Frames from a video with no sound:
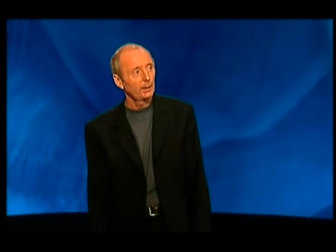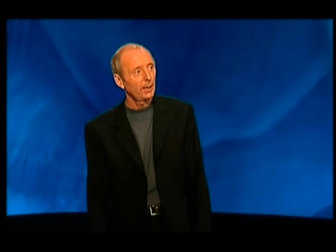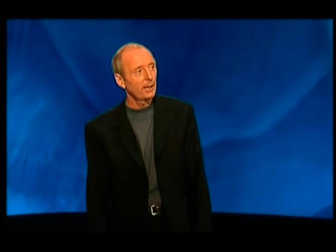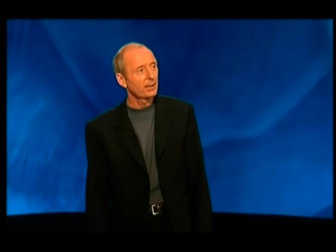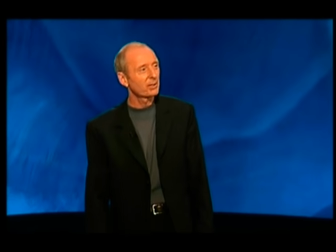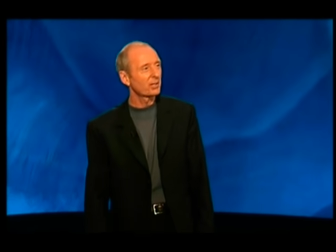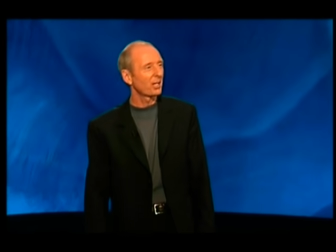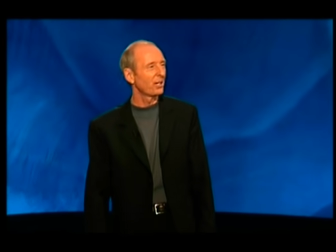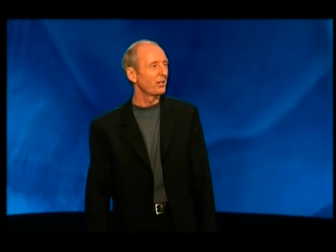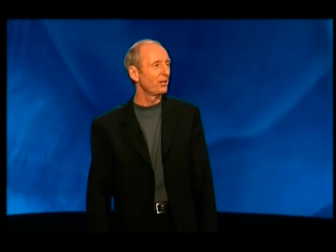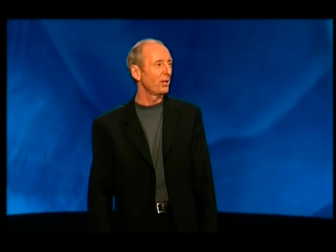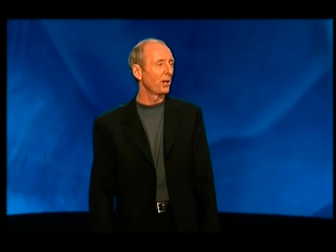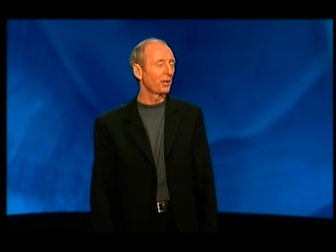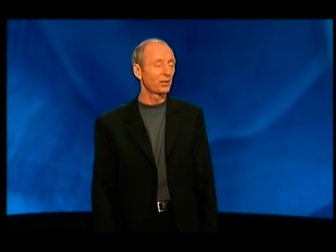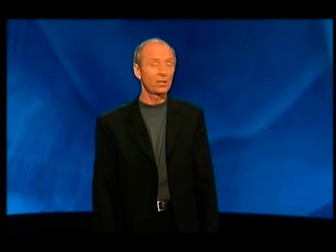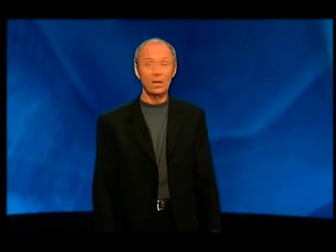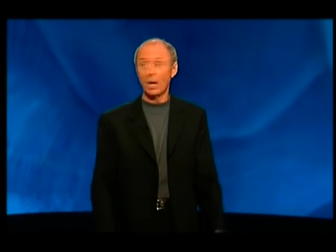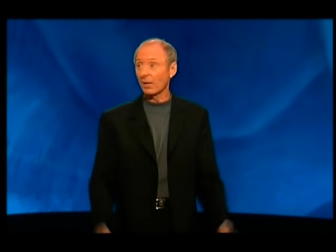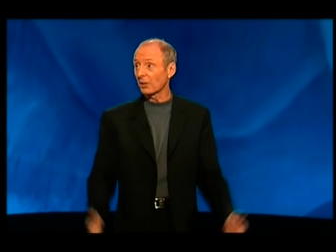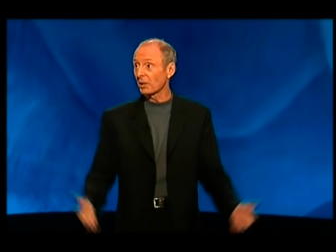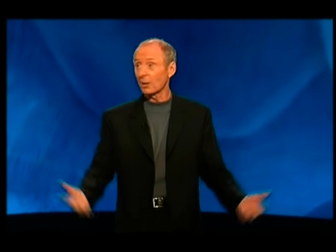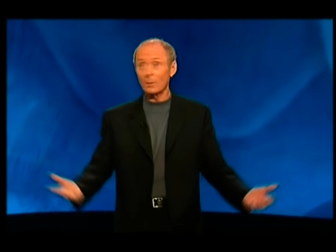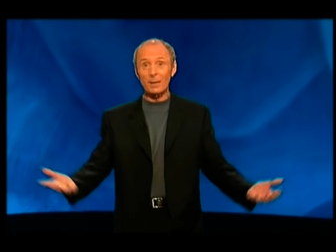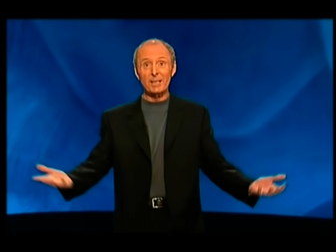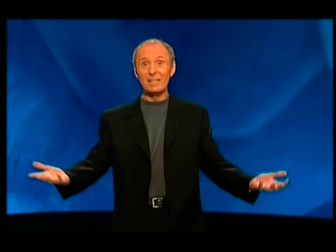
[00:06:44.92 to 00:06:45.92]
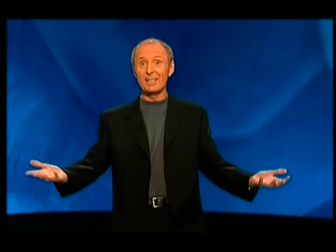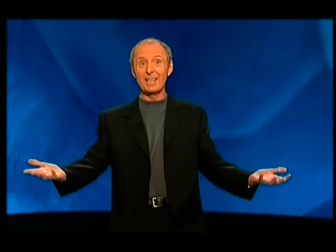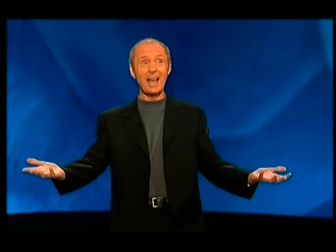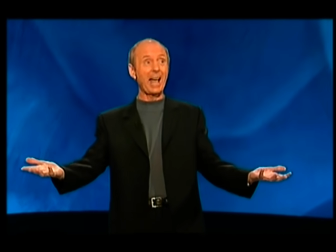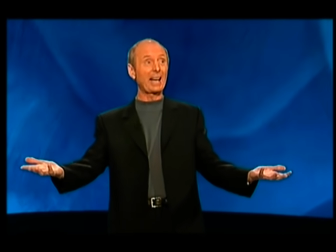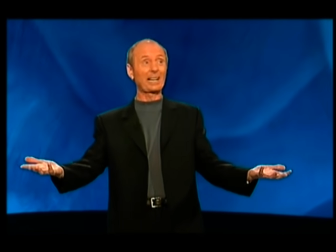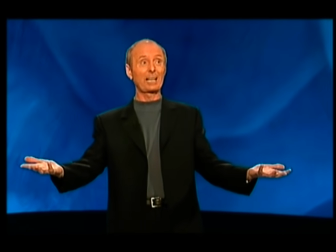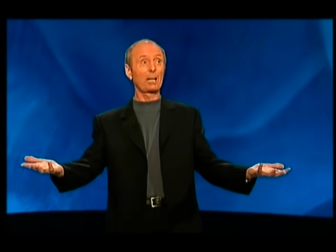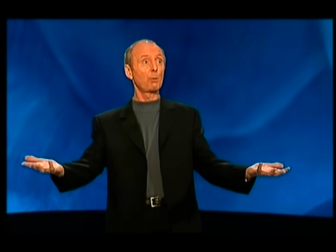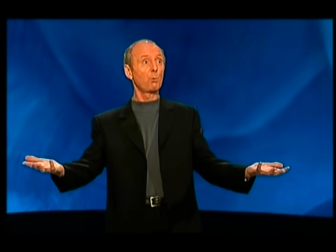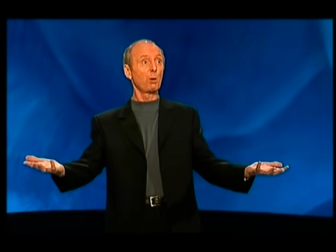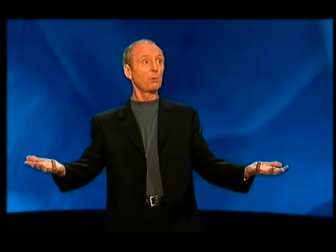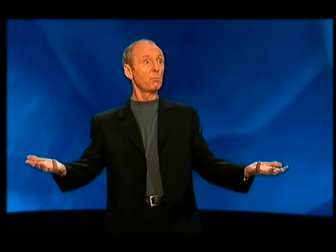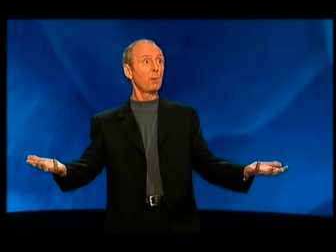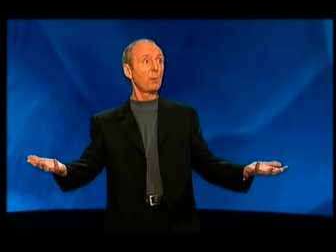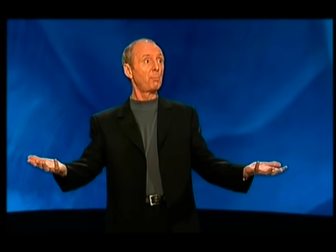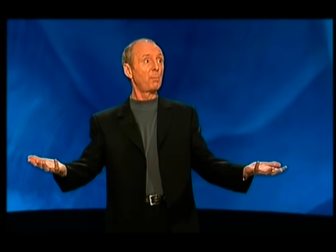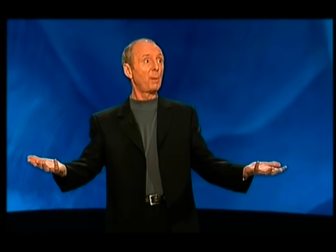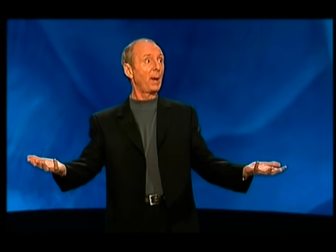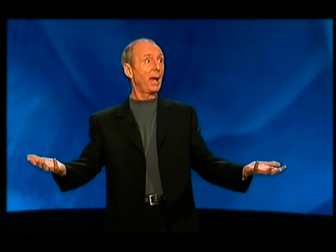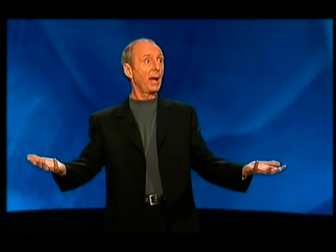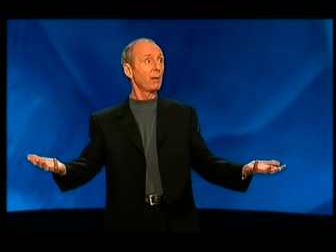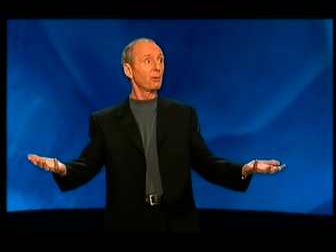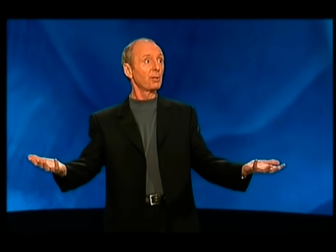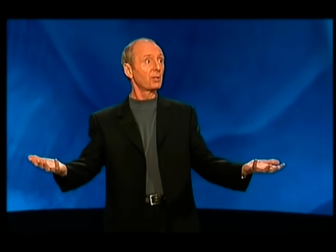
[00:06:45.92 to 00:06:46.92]
It's a nonsense. I do exactly what my
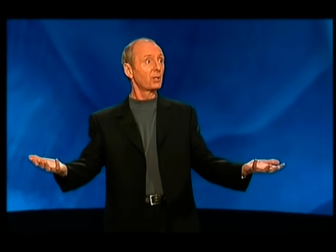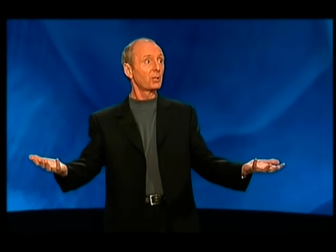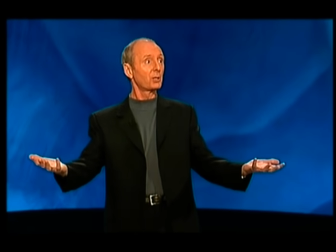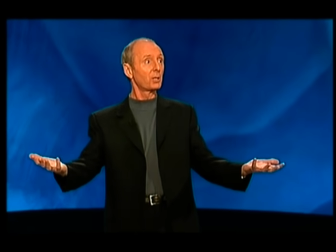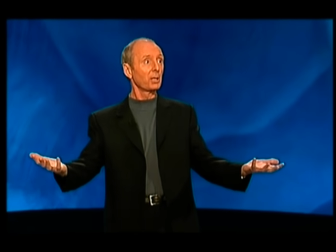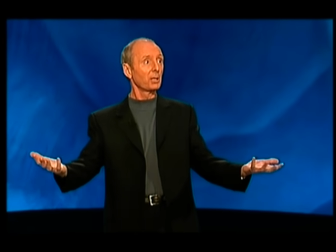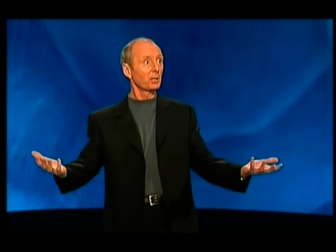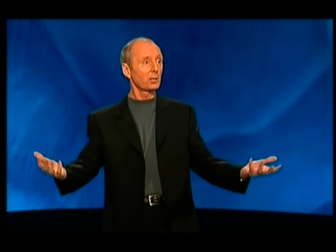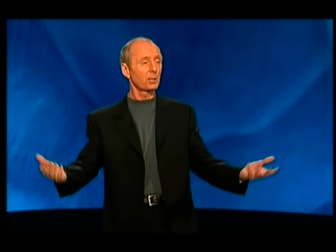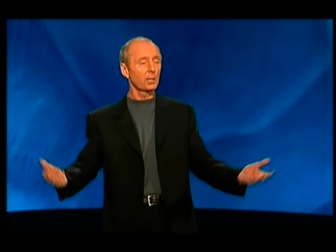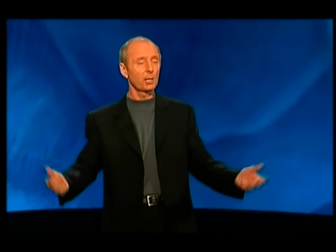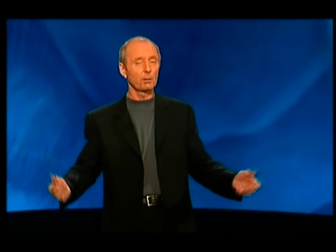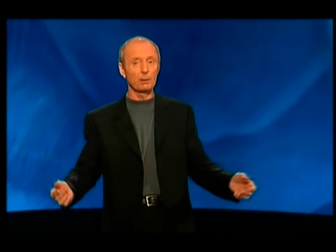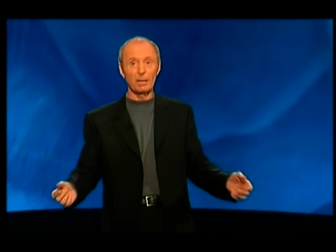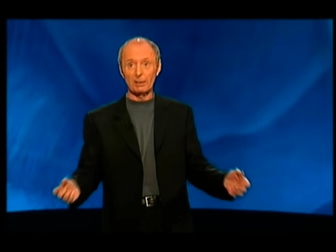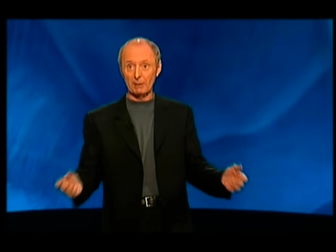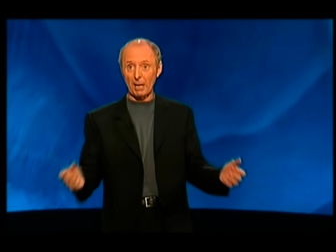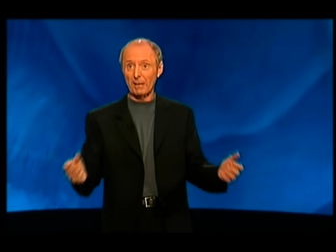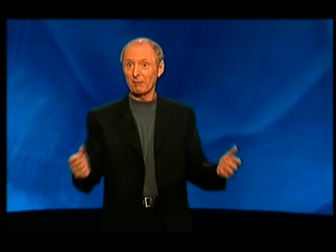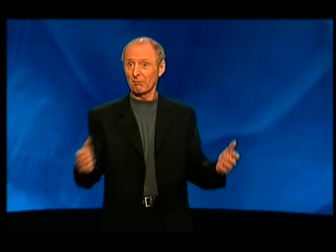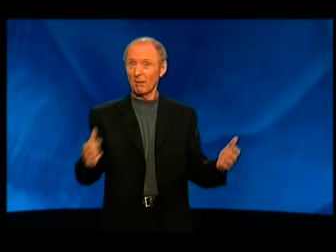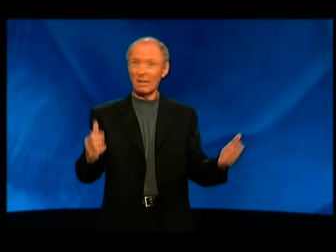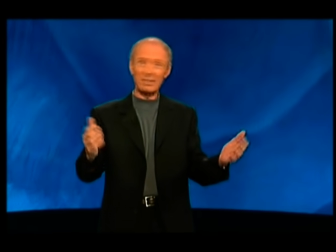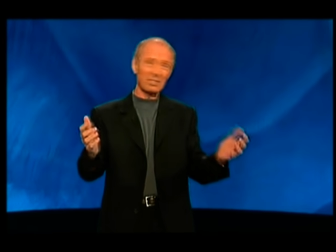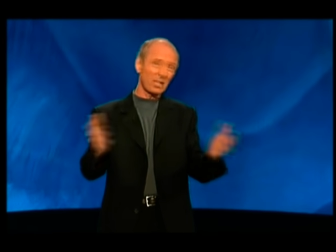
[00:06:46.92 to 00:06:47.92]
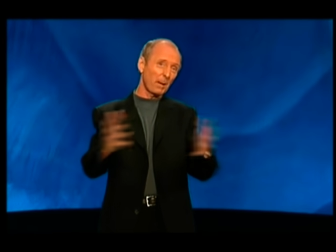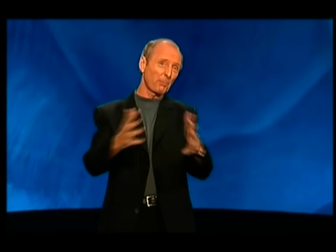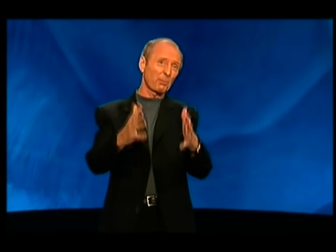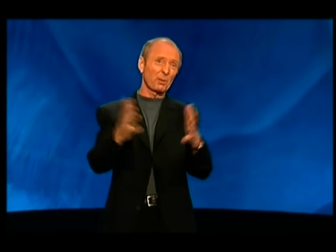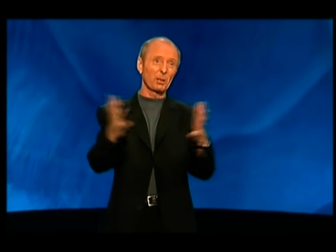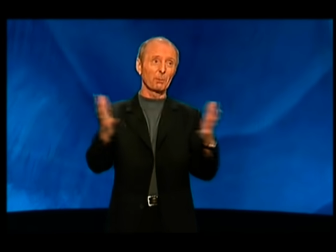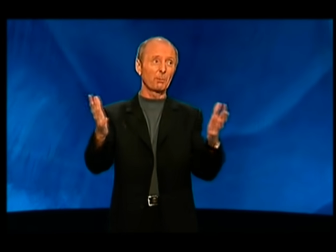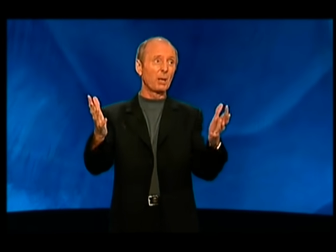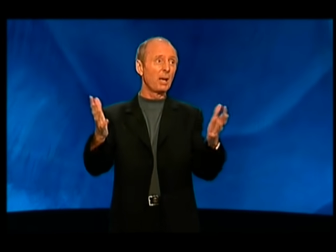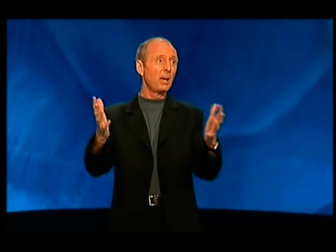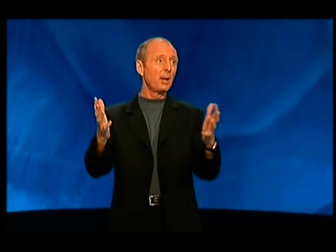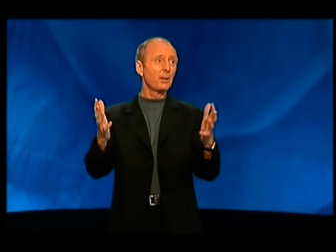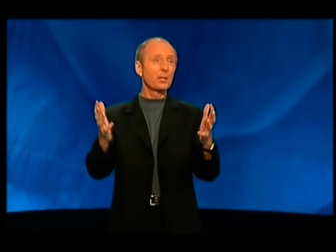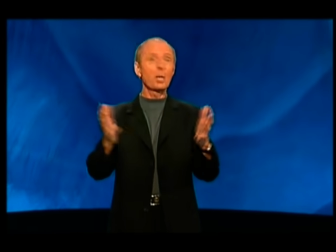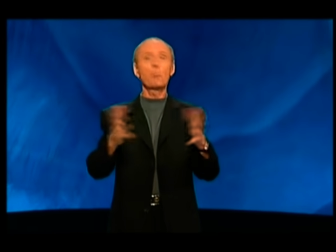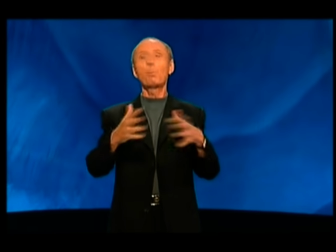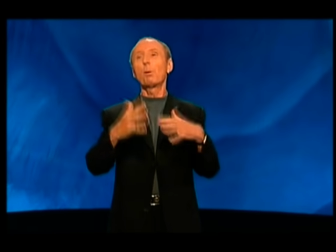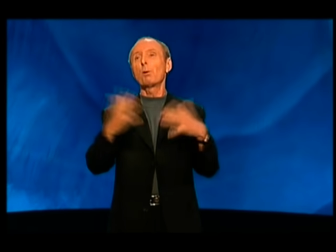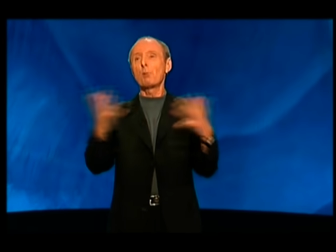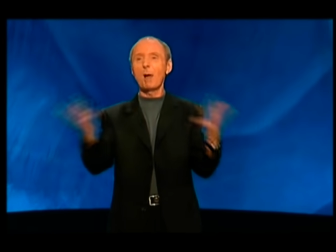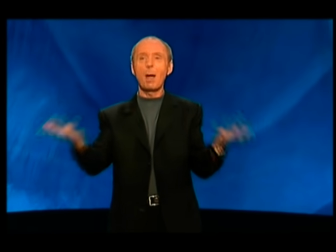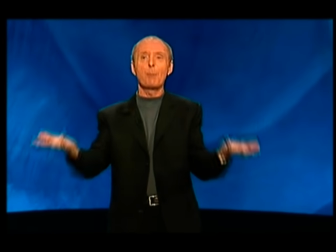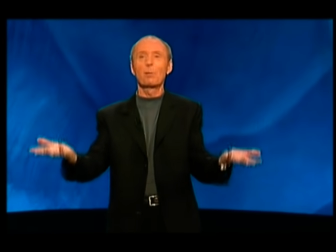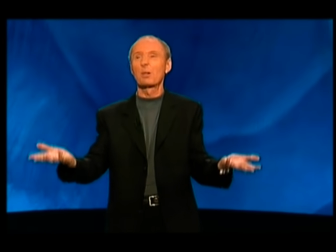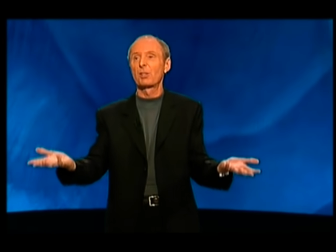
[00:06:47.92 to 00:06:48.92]
parents did, you know, except the
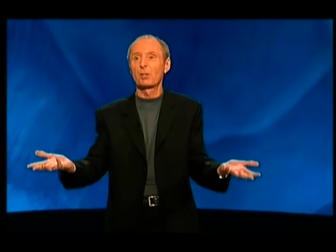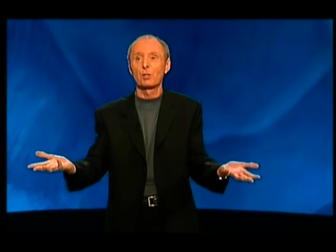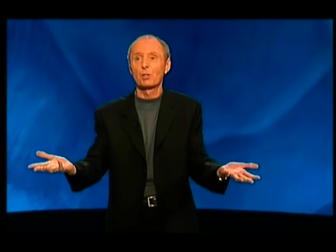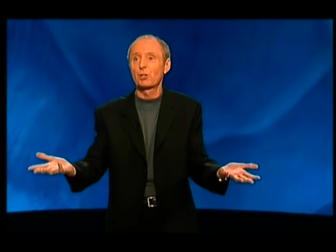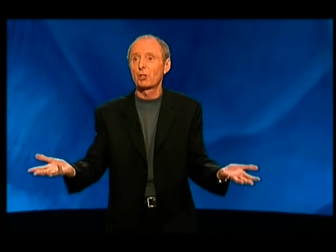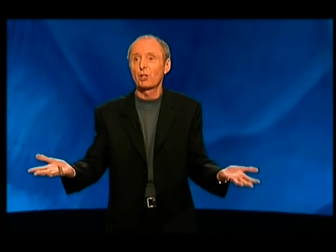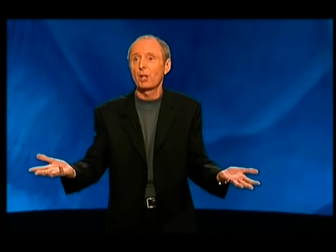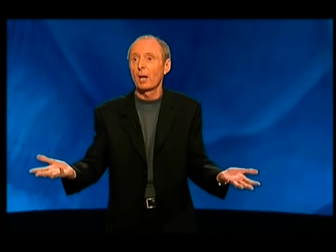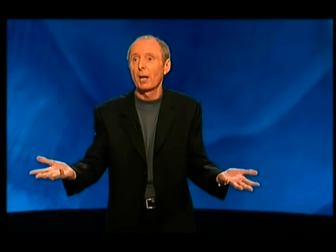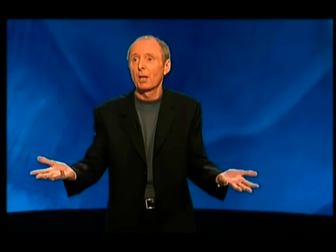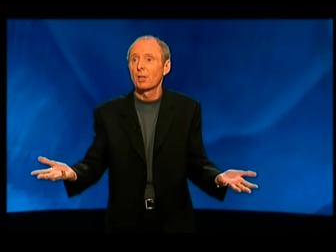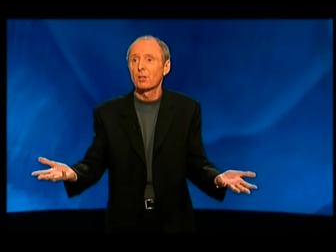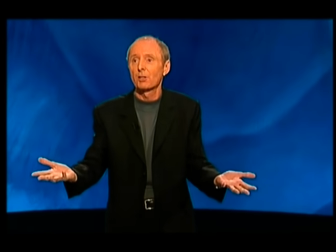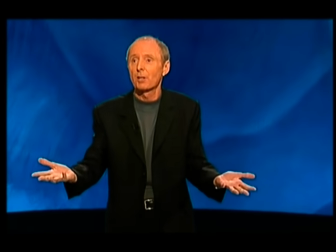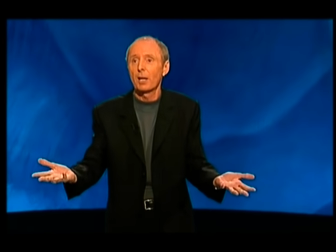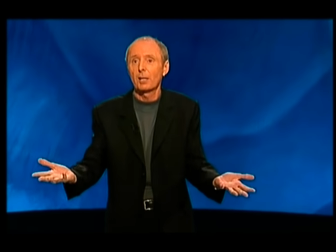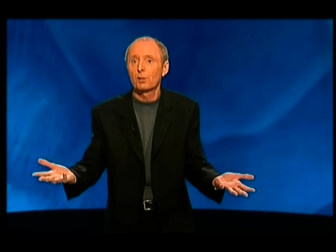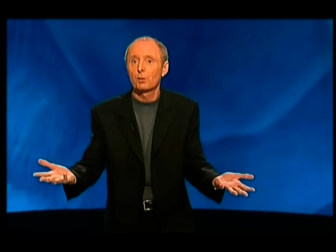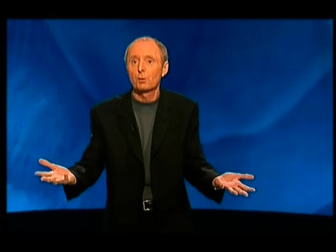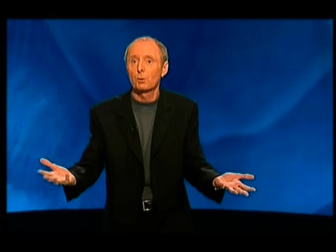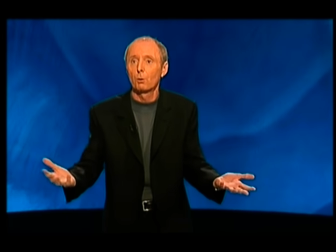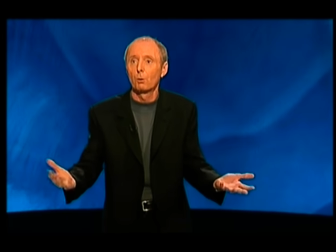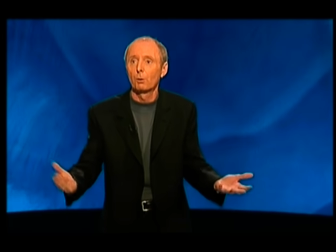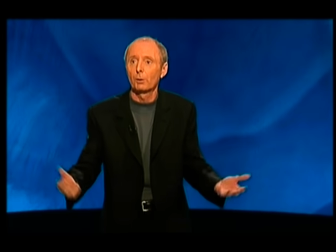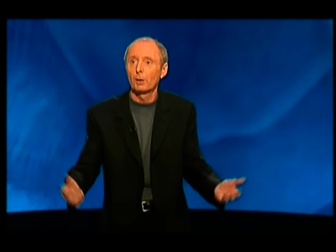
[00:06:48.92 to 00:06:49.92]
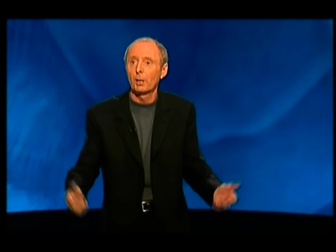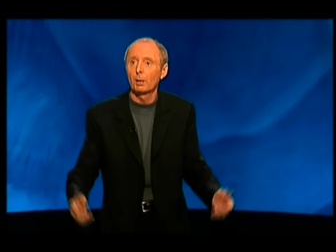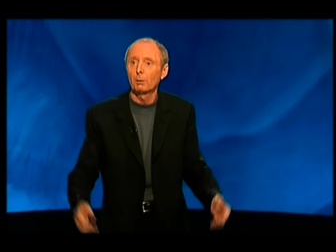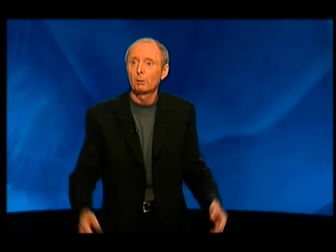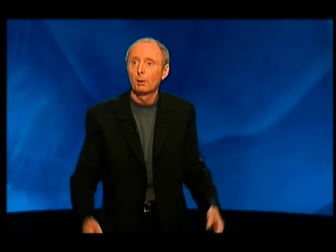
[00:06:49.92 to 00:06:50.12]
parameters change, that's all, you